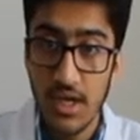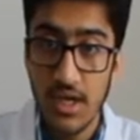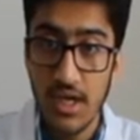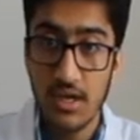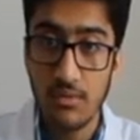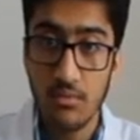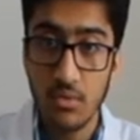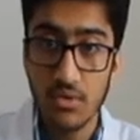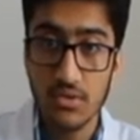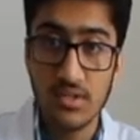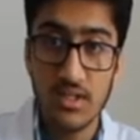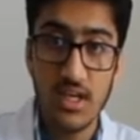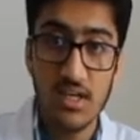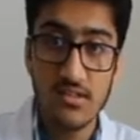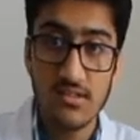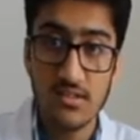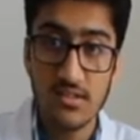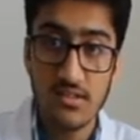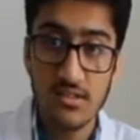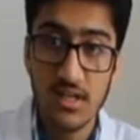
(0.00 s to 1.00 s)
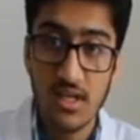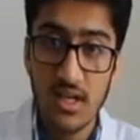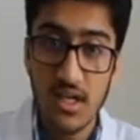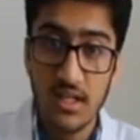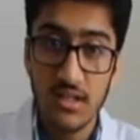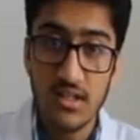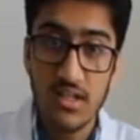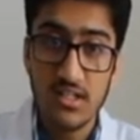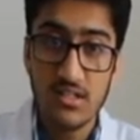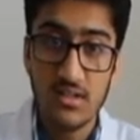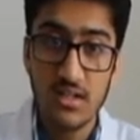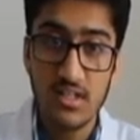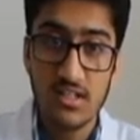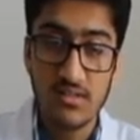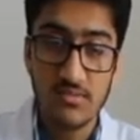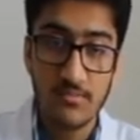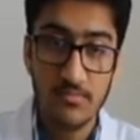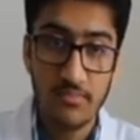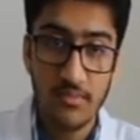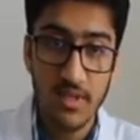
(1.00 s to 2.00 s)
In most cases, this
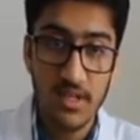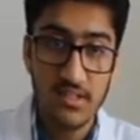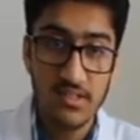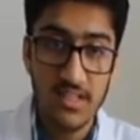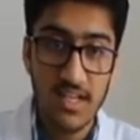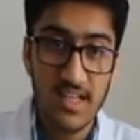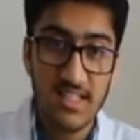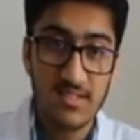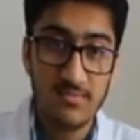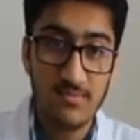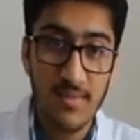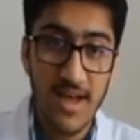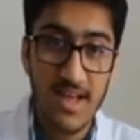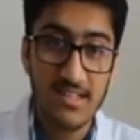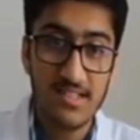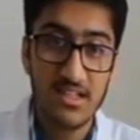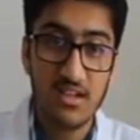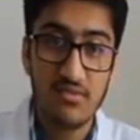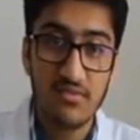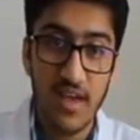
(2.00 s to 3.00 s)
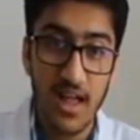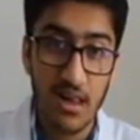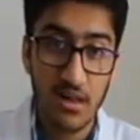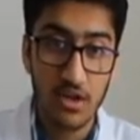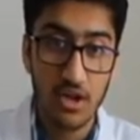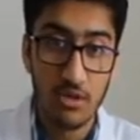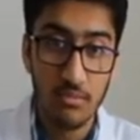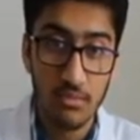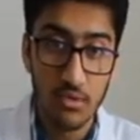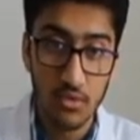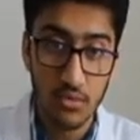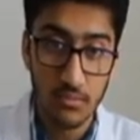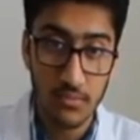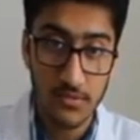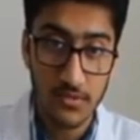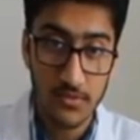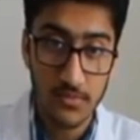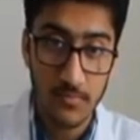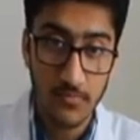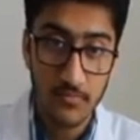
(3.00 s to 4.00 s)
takes place as massive algal
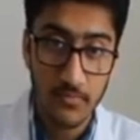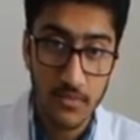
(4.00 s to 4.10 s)
blooms.